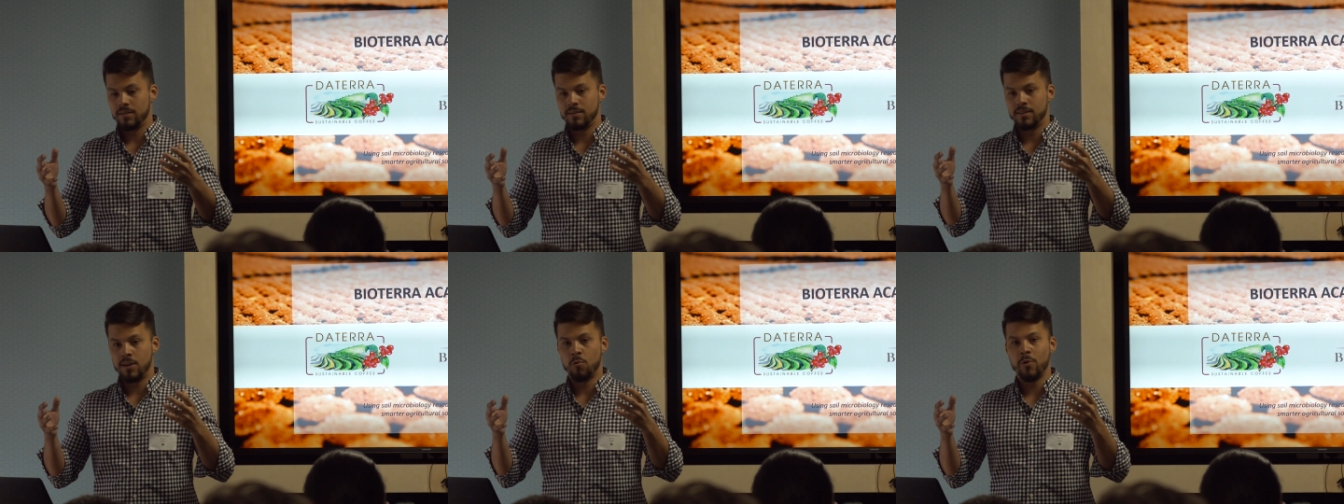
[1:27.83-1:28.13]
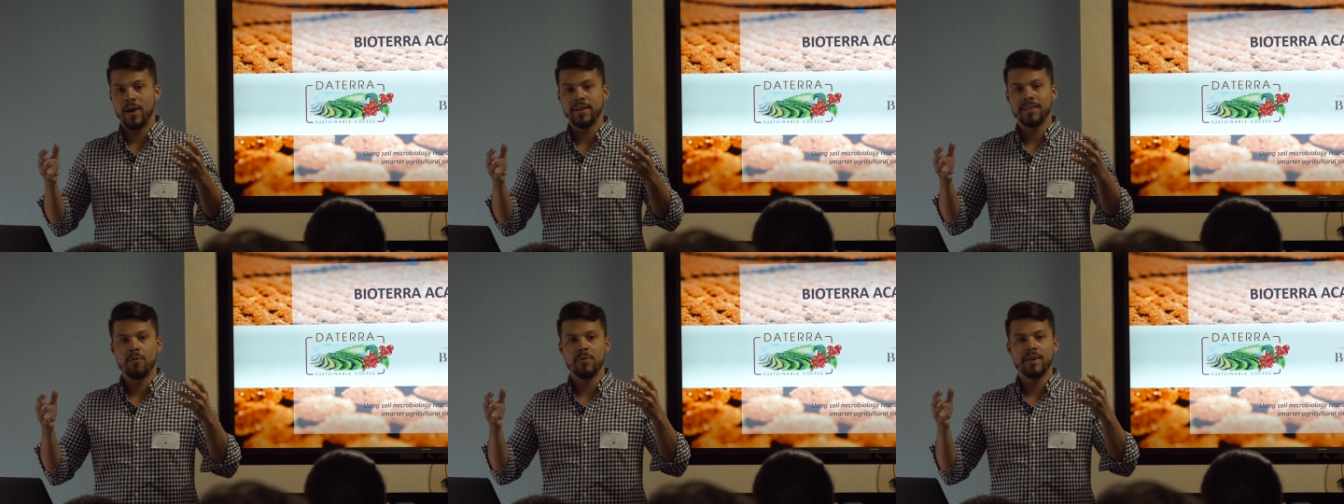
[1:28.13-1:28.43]
the
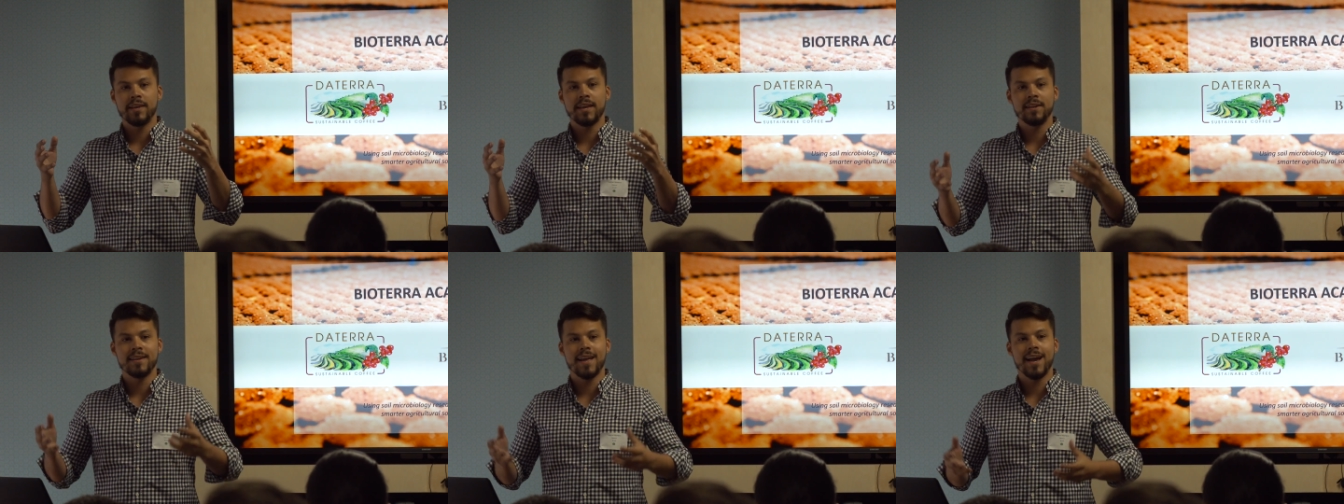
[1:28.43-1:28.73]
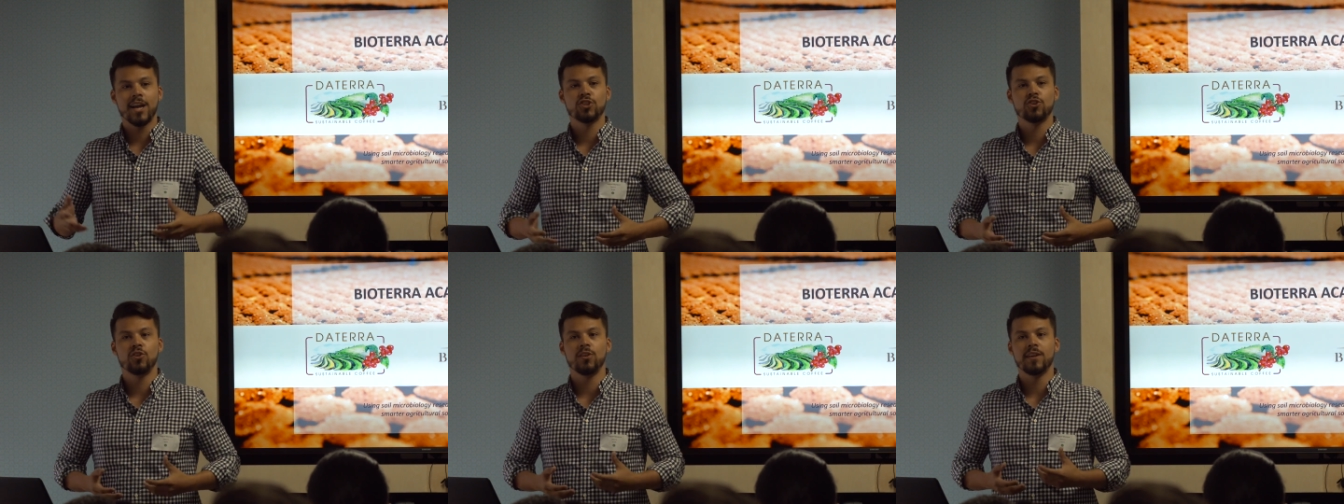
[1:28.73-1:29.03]
way that we can
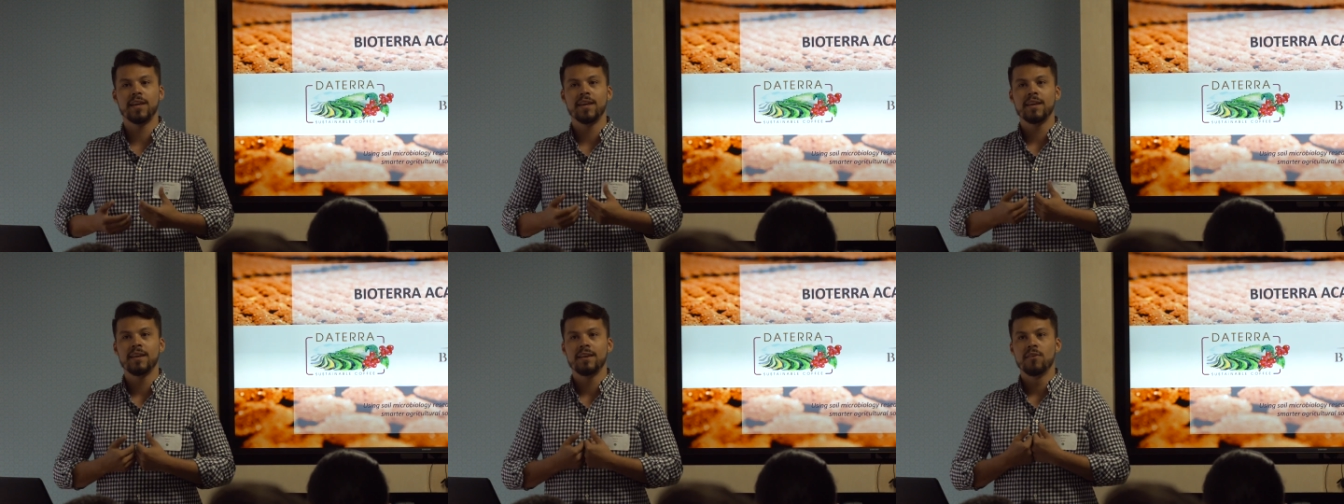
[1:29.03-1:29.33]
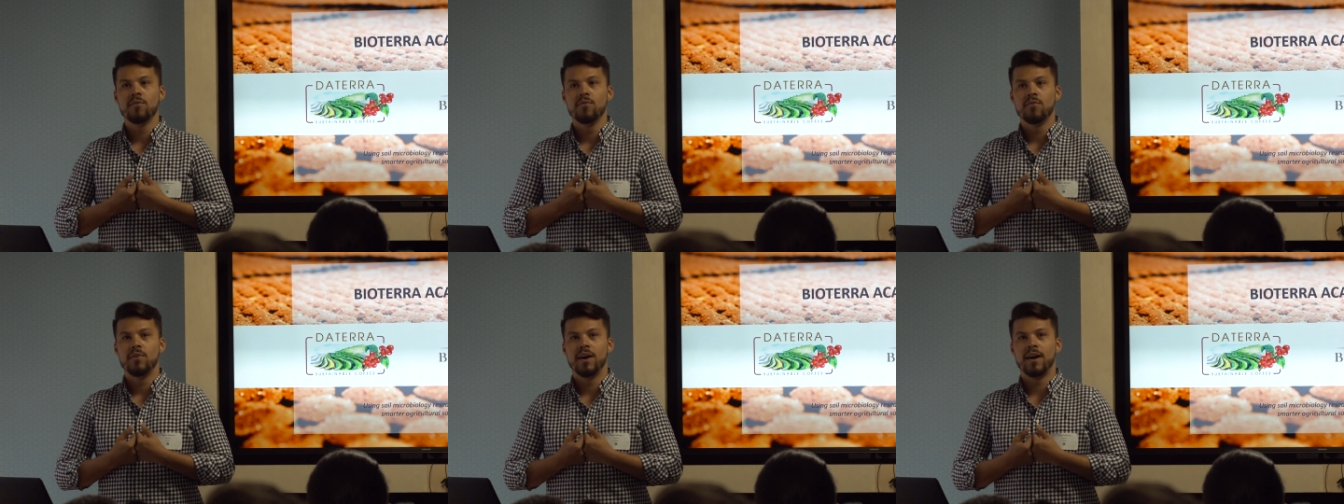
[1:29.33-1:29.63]
actually
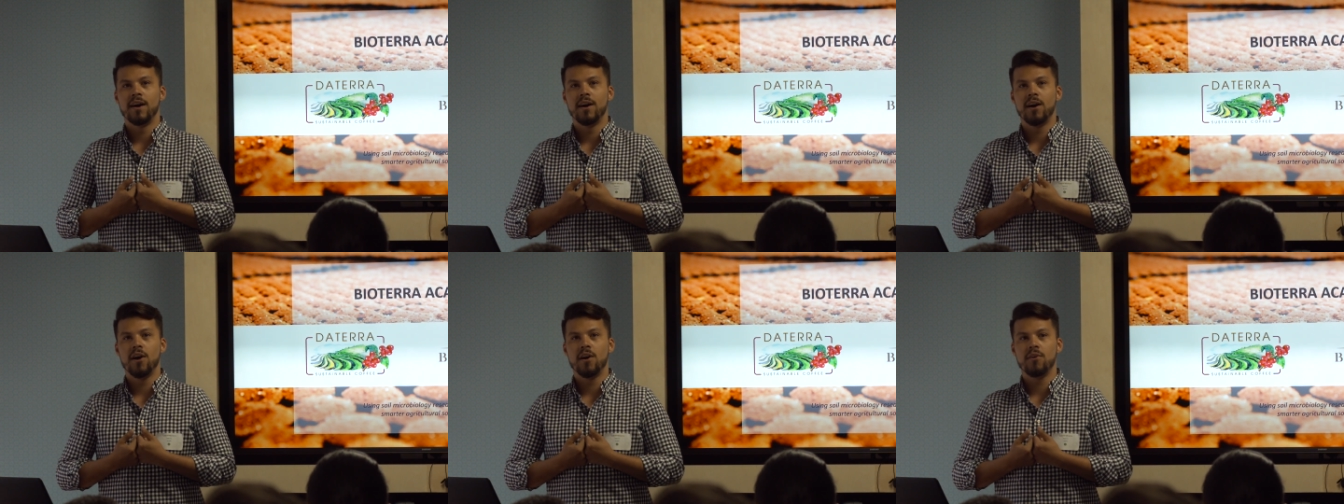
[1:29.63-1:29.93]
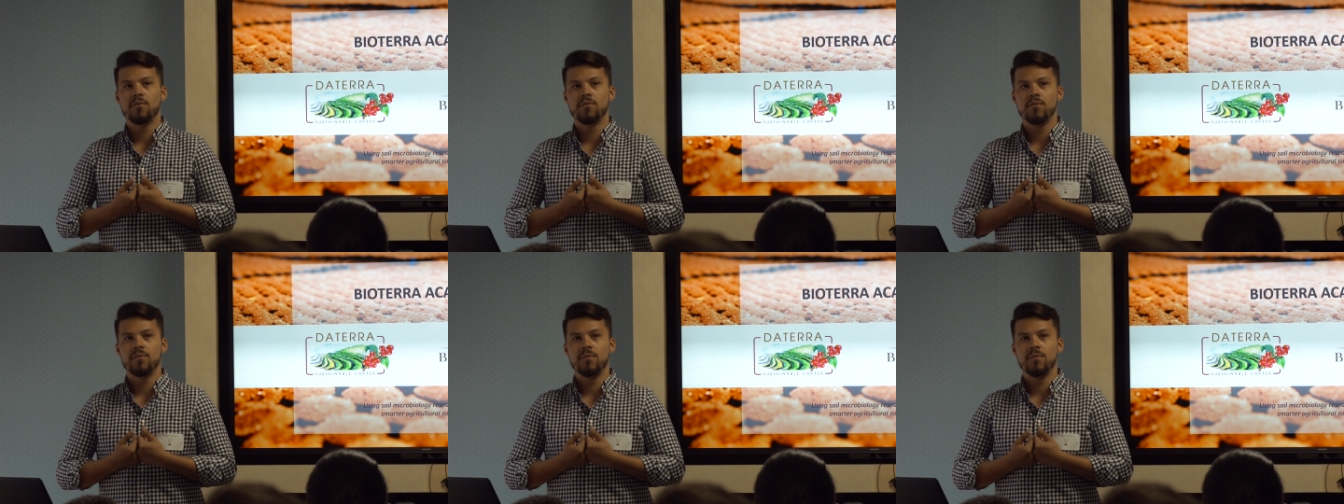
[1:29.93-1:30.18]
uh,